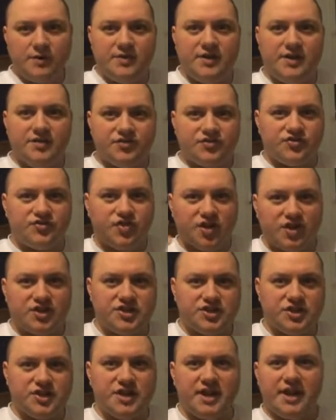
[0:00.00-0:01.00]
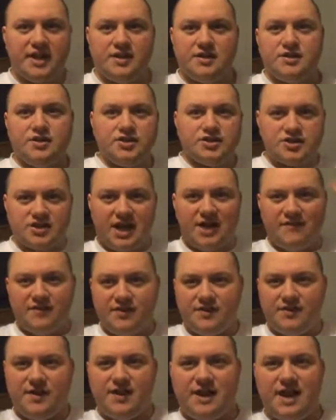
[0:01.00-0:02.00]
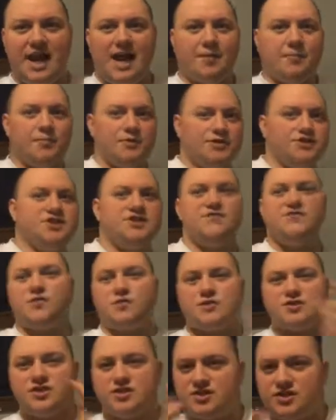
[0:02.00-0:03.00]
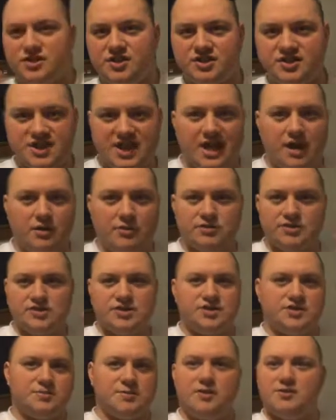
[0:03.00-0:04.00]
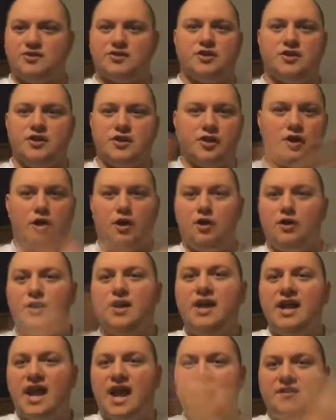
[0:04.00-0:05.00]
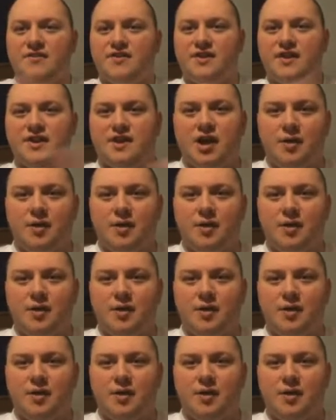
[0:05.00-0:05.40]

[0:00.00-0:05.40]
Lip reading: with the instruction and just everything with G-forces and the sounds and the smells and everything